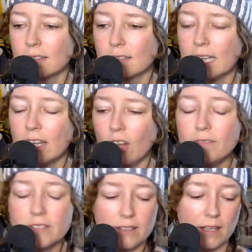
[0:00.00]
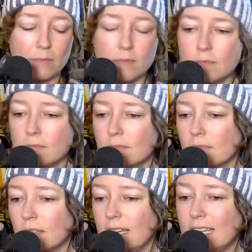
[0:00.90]
He loved them,
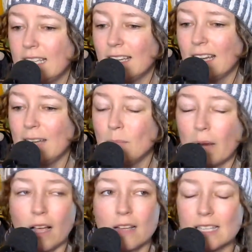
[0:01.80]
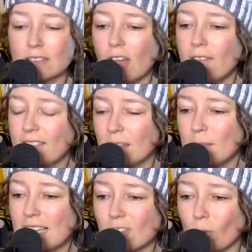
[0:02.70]
and because he loved them,
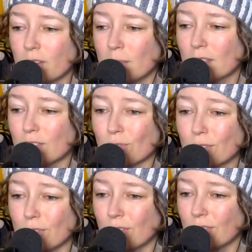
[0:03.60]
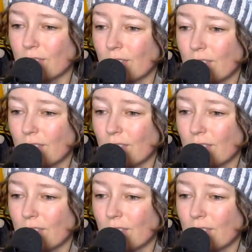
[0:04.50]
he told them the truth.